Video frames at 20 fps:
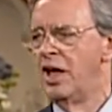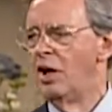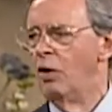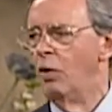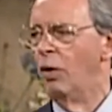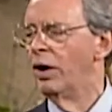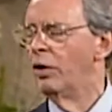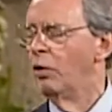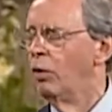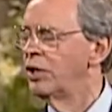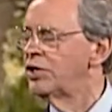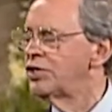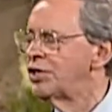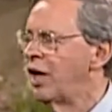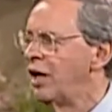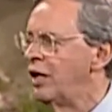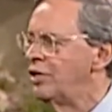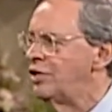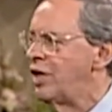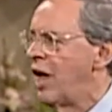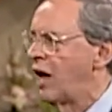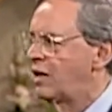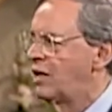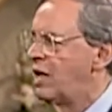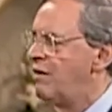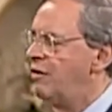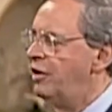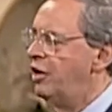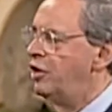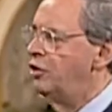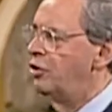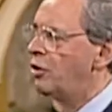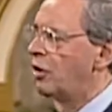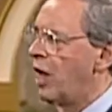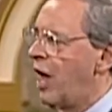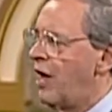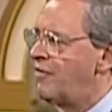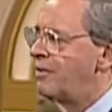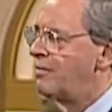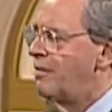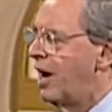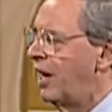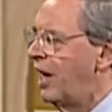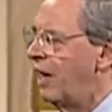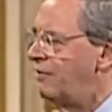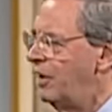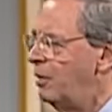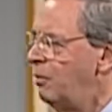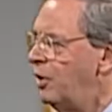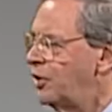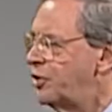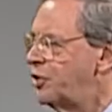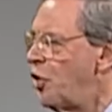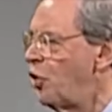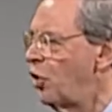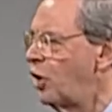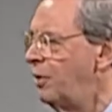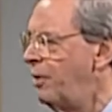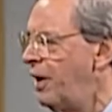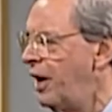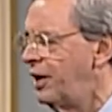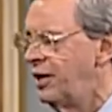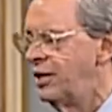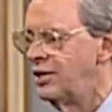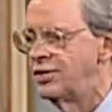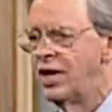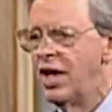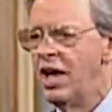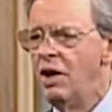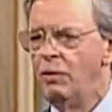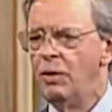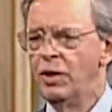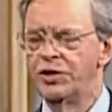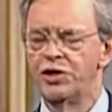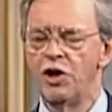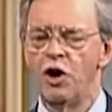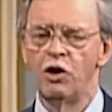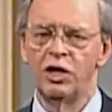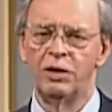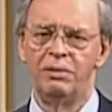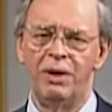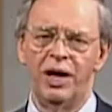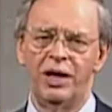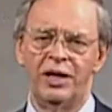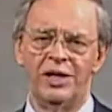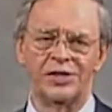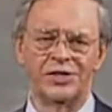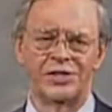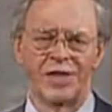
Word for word: What, what's Satan's activity in your life and my life? And we'll talk about his, we'll talk about his